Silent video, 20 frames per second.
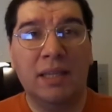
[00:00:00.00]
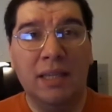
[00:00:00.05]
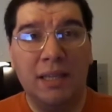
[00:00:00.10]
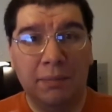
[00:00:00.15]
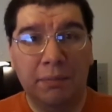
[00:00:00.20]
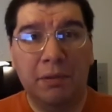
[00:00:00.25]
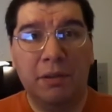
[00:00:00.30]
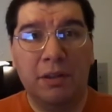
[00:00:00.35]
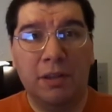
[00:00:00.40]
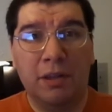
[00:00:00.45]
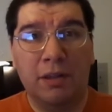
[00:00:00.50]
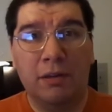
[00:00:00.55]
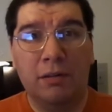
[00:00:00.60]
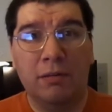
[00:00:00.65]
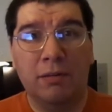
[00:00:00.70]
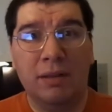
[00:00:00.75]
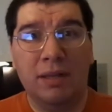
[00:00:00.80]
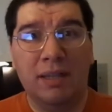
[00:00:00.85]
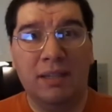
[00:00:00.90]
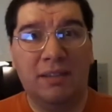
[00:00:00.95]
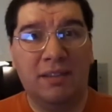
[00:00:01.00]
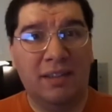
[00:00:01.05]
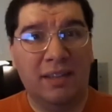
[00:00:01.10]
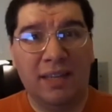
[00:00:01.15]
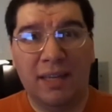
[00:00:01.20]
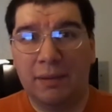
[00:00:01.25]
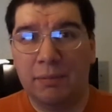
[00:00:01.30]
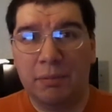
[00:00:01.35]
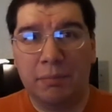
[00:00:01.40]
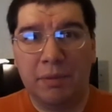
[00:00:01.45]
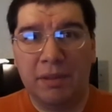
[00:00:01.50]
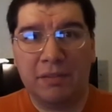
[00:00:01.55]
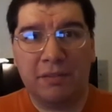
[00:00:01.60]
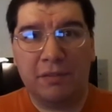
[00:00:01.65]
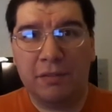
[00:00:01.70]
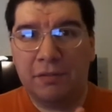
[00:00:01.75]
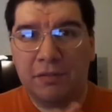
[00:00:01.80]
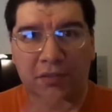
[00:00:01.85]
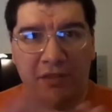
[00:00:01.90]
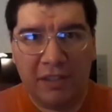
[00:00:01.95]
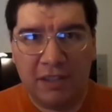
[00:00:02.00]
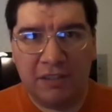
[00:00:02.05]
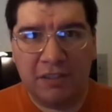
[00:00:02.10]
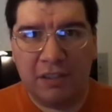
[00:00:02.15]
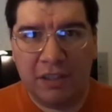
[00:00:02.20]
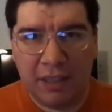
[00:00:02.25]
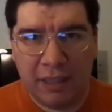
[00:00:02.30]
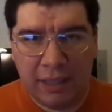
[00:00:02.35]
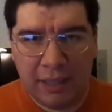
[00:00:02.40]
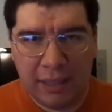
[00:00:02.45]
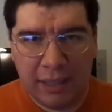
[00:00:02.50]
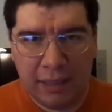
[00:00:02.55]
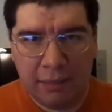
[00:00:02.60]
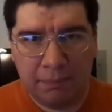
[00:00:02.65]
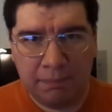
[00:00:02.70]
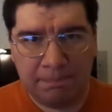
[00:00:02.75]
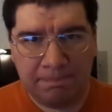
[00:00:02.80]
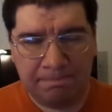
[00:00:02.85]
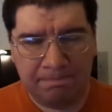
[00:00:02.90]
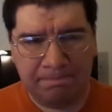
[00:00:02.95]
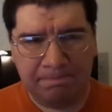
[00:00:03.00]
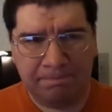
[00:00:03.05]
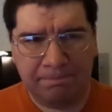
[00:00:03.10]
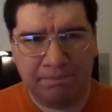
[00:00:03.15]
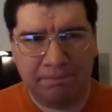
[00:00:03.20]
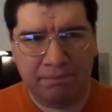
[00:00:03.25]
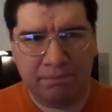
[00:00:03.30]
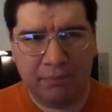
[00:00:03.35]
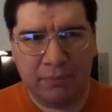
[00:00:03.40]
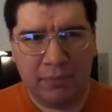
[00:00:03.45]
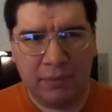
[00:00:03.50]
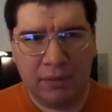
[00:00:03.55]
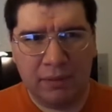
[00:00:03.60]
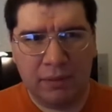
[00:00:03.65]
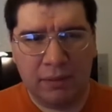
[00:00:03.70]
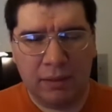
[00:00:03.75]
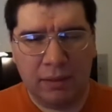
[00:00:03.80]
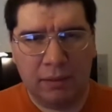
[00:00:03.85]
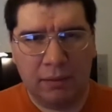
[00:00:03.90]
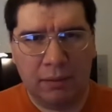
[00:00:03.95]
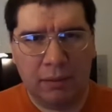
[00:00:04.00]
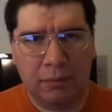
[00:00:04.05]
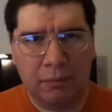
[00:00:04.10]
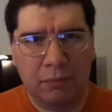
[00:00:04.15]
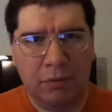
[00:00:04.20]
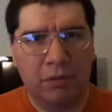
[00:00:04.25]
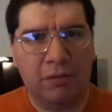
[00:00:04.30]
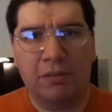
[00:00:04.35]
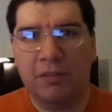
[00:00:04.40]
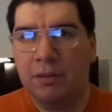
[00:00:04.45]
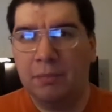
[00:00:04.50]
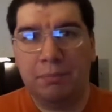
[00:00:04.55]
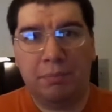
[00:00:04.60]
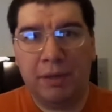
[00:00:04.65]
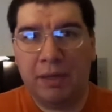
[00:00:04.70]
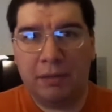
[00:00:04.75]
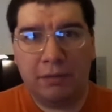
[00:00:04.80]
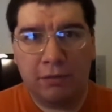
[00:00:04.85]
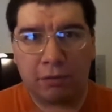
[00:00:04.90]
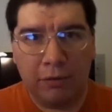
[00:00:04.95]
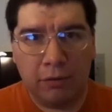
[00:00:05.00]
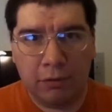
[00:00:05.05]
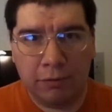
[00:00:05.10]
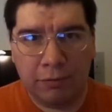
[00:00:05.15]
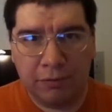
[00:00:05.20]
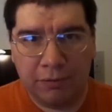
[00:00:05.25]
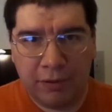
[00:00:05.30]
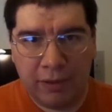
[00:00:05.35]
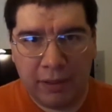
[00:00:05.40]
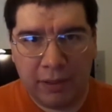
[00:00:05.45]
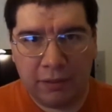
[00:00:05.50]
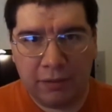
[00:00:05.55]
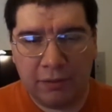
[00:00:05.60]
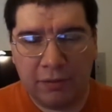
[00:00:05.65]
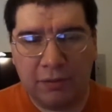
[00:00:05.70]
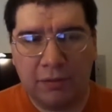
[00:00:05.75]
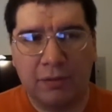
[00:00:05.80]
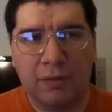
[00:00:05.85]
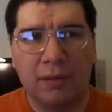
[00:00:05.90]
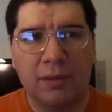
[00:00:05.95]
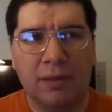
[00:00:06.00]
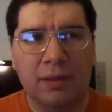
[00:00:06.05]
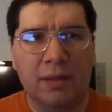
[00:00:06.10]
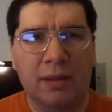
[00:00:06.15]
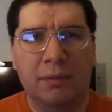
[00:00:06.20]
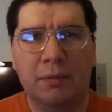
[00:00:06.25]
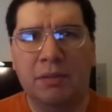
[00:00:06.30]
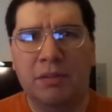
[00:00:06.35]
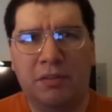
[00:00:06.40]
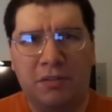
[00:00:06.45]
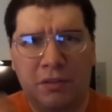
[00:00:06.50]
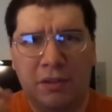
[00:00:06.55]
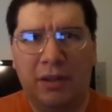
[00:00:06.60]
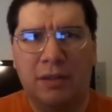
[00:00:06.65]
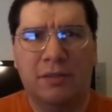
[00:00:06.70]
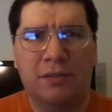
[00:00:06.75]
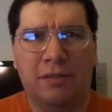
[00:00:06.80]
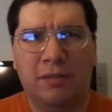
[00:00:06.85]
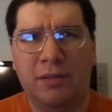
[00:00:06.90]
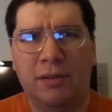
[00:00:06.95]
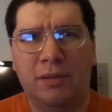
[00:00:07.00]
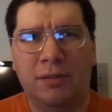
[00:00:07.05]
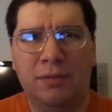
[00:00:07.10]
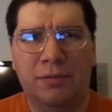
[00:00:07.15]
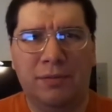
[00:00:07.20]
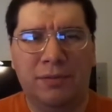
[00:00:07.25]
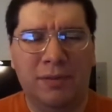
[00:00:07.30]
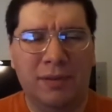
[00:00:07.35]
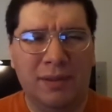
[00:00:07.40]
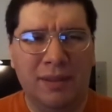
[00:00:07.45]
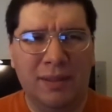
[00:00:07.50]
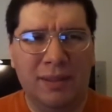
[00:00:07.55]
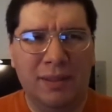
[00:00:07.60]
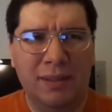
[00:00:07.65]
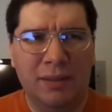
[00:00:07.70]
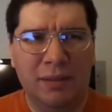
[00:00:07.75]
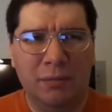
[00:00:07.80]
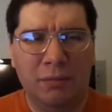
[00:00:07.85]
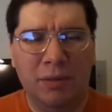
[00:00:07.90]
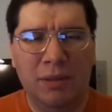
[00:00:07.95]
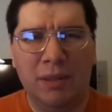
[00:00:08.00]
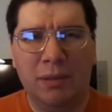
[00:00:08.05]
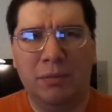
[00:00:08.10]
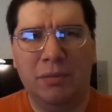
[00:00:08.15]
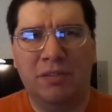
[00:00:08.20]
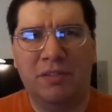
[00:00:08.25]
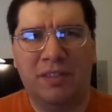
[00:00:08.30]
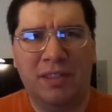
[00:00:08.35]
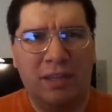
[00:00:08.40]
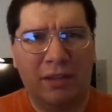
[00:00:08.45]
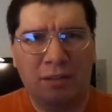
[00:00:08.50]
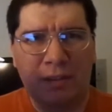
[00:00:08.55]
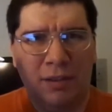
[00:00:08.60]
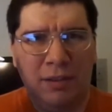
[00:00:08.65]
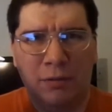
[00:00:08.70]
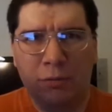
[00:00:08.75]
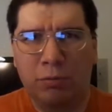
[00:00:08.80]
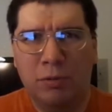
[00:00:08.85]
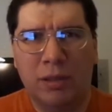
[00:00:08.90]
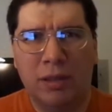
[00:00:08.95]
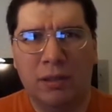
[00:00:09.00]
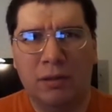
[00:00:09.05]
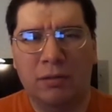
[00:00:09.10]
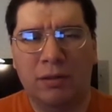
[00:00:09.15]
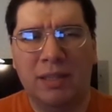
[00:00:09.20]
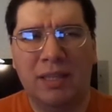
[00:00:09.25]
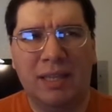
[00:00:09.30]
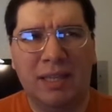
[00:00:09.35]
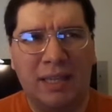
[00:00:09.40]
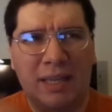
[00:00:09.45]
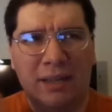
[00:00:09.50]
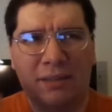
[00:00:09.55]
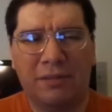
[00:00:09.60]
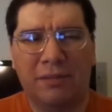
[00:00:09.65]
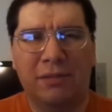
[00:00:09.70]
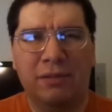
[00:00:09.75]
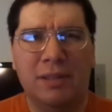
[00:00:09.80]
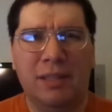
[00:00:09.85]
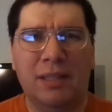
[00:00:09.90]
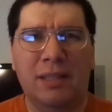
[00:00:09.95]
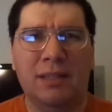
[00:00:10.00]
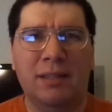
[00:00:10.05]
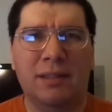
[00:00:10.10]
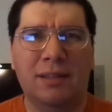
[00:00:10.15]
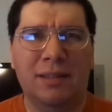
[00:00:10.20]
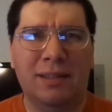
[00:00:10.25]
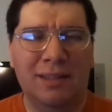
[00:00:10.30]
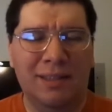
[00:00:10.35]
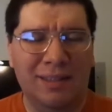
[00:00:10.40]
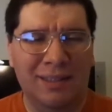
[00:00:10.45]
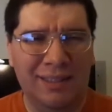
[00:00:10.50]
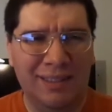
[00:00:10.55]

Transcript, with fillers: even though it did have a mix of C G I. With some practical effects. I mean, shots of when he was down in the well, he actually uh,